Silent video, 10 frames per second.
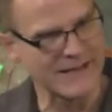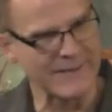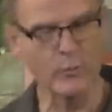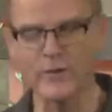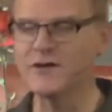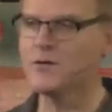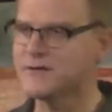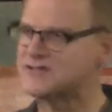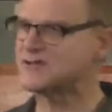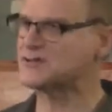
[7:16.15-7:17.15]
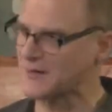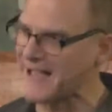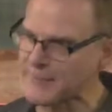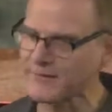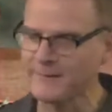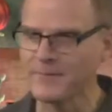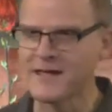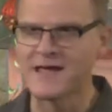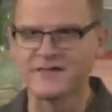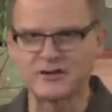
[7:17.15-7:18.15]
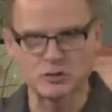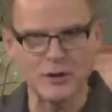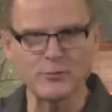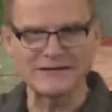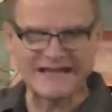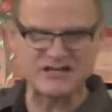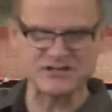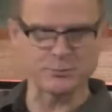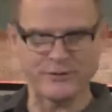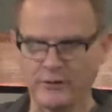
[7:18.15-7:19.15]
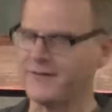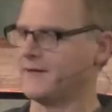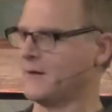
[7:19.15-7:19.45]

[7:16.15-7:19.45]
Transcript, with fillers: I mean, we know he's describing the tribulation period,